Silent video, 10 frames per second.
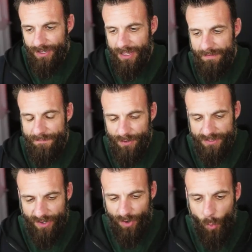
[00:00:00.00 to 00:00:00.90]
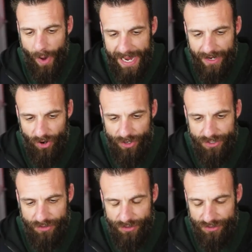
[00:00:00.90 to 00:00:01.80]
It feels like a weight on
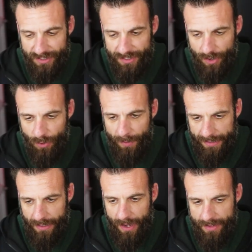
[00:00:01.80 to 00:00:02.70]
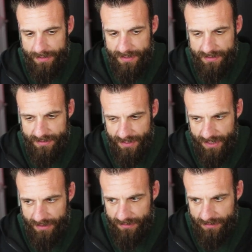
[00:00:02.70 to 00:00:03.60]
you. You're just like, oh my God, this is
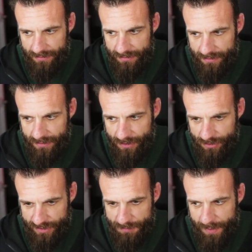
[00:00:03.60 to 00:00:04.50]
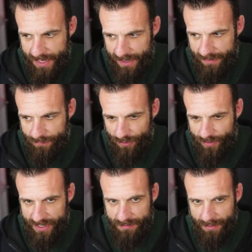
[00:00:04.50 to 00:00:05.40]
it. Could this be it for the
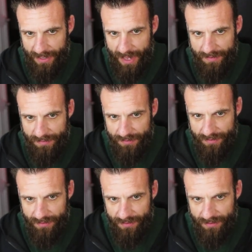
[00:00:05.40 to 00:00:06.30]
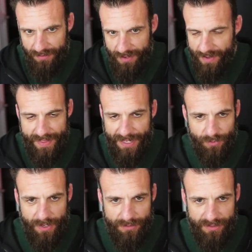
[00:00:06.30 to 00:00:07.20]
rest of my life? And that's
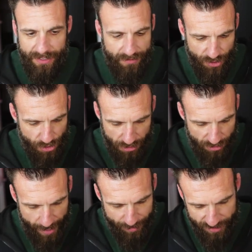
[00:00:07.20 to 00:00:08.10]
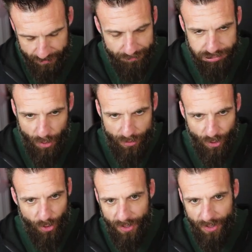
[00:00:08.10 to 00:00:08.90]
when I was like, nuclear option, blow your whole